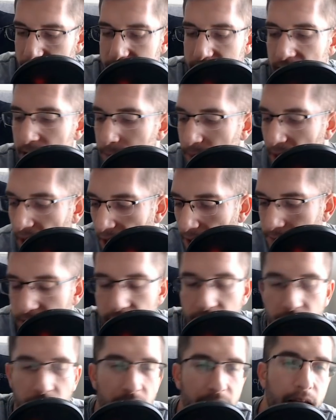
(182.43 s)
team, we have
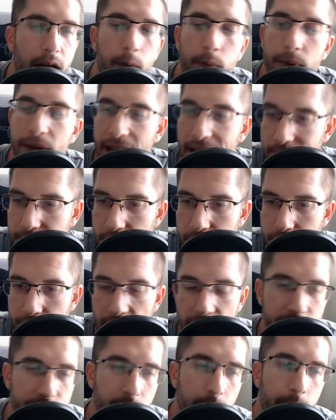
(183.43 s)
their lineup, we have the
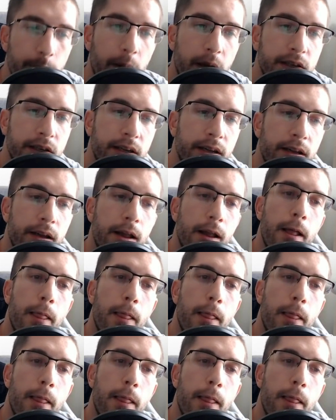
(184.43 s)
transfer budget.